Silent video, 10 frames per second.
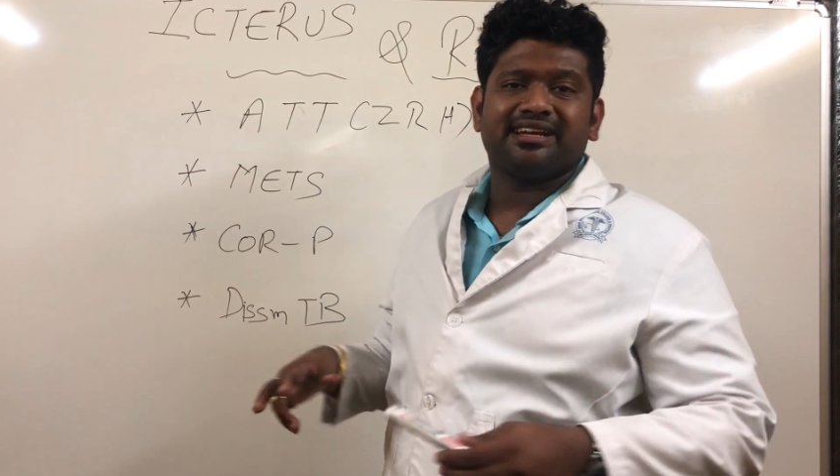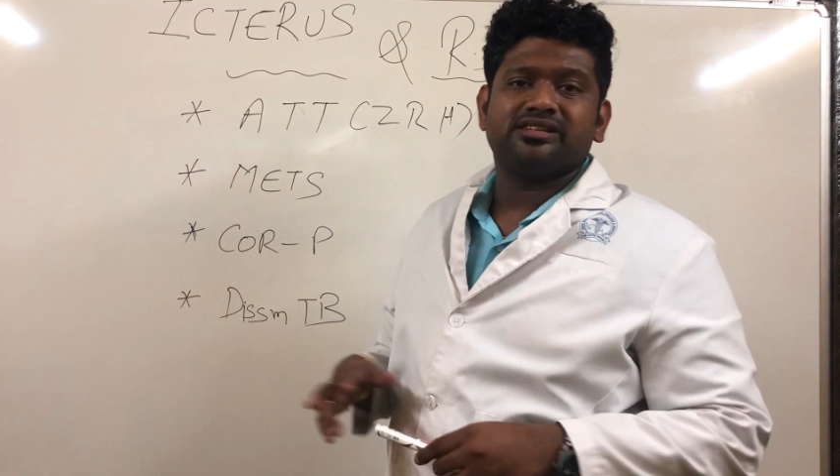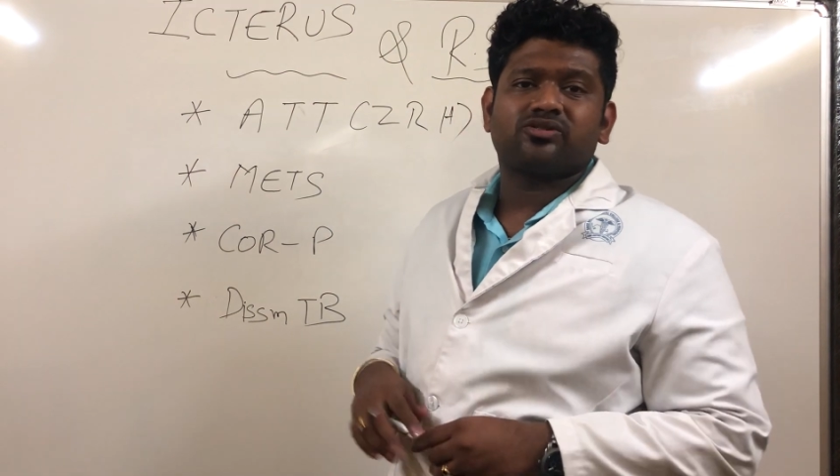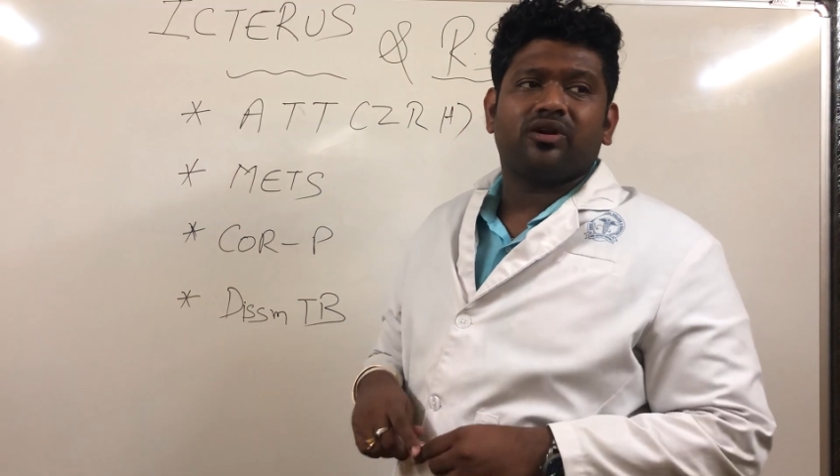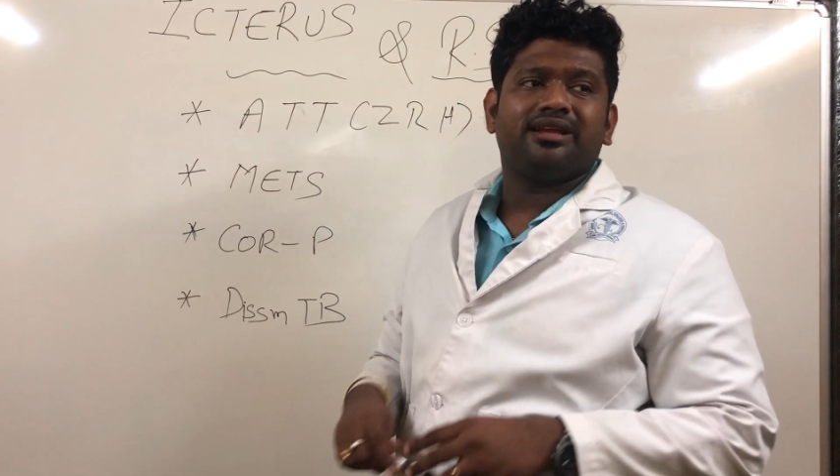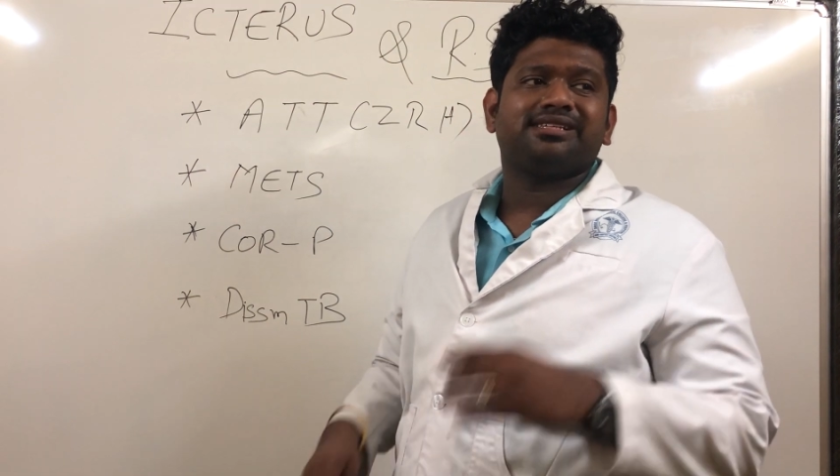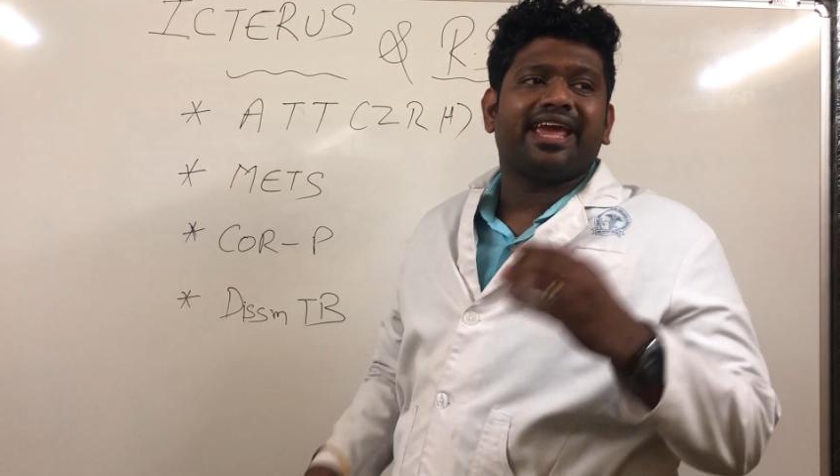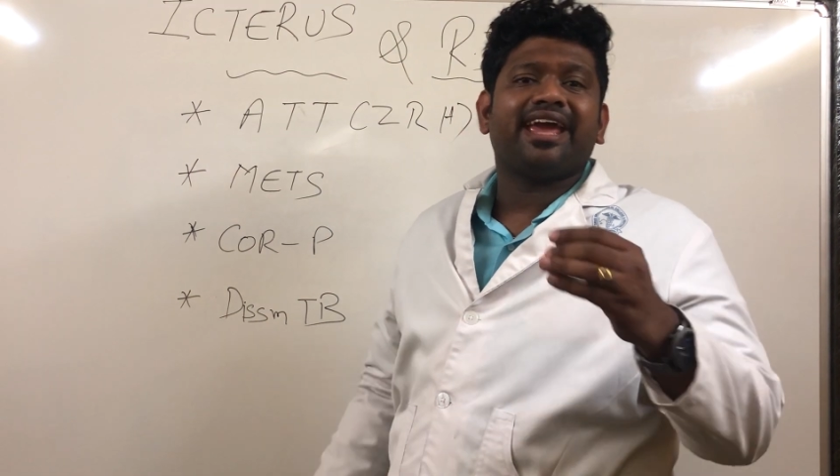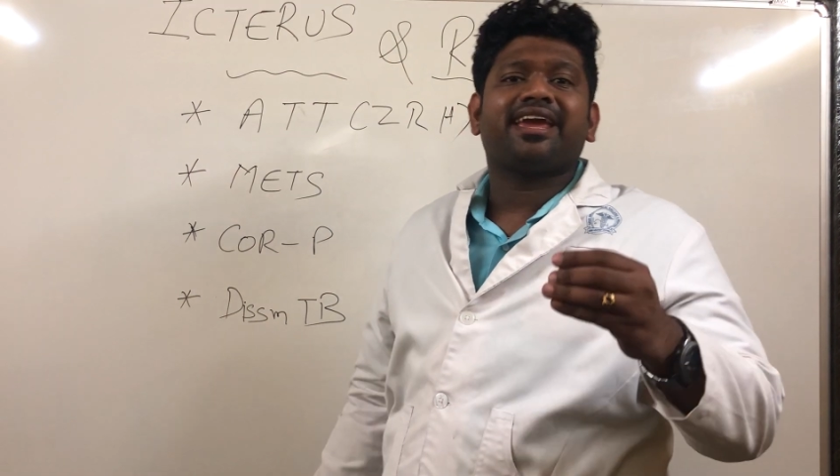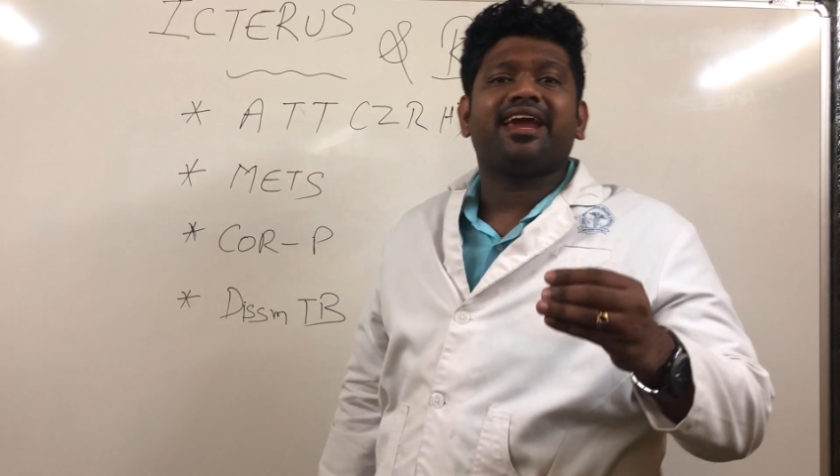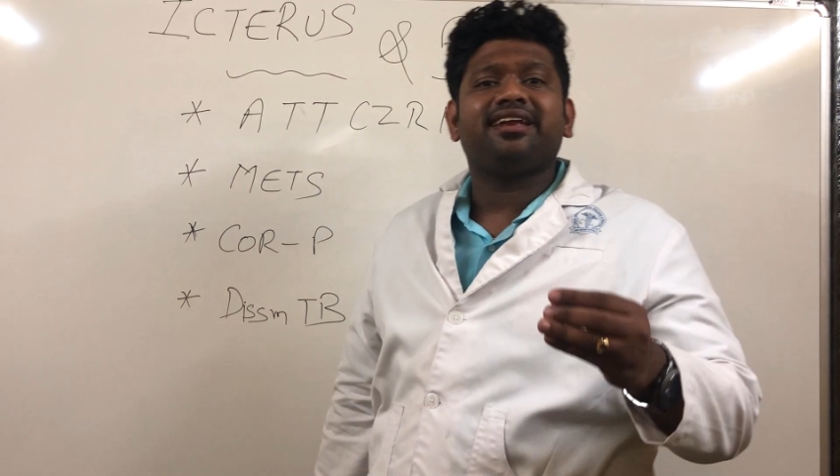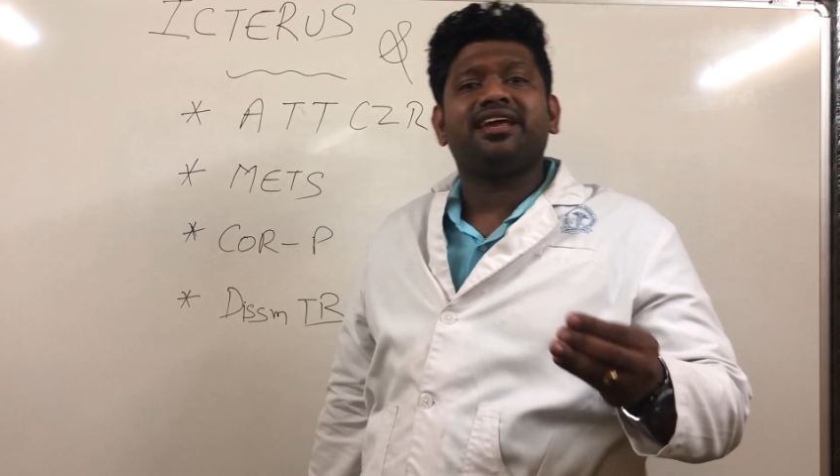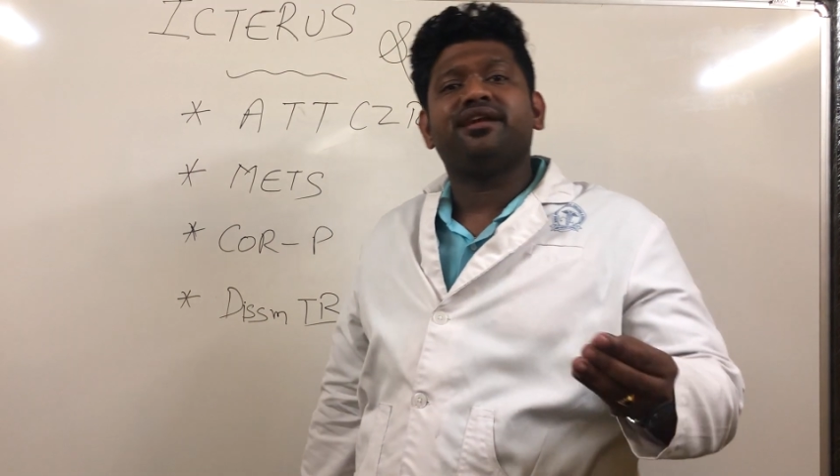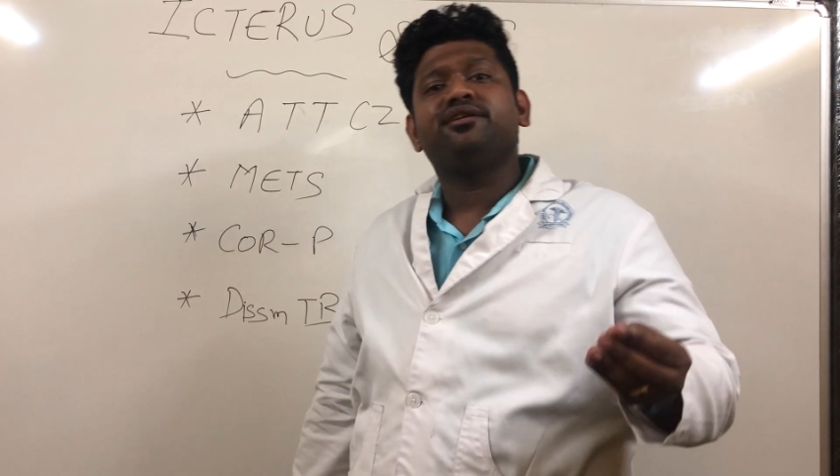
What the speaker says: That is called as AKT